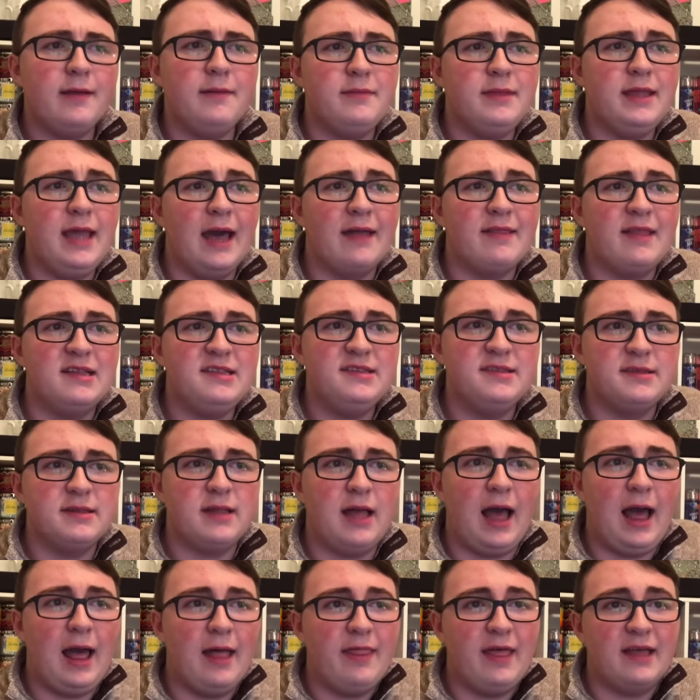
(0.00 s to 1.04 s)
Yeah,
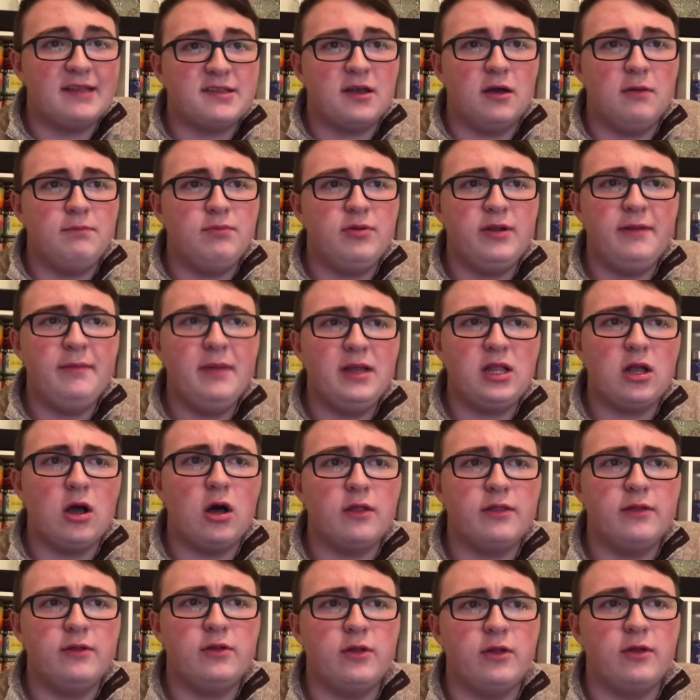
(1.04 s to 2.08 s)
that's pretty much
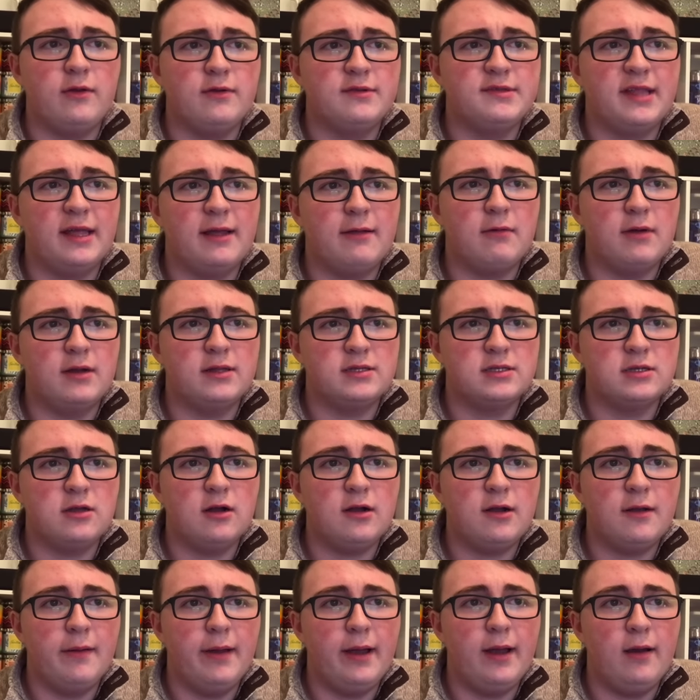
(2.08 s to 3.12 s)
all the news that I wanted to
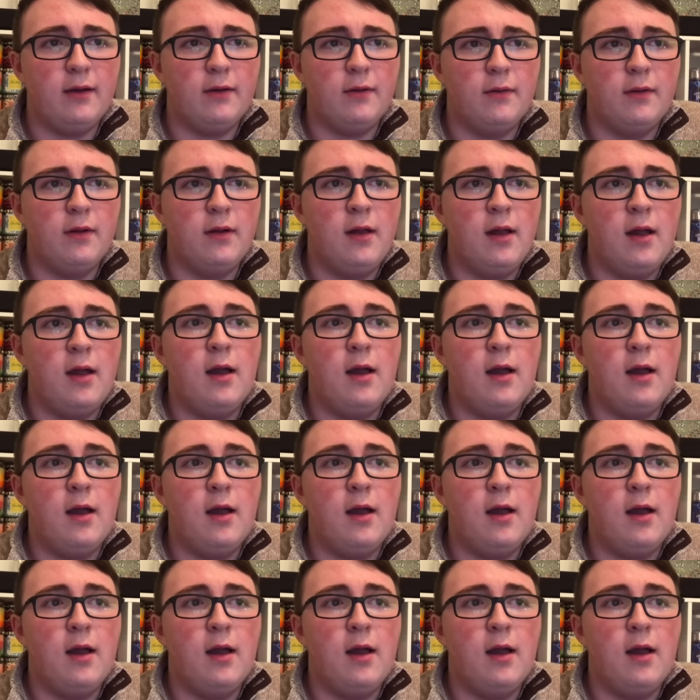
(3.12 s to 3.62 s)
talk about.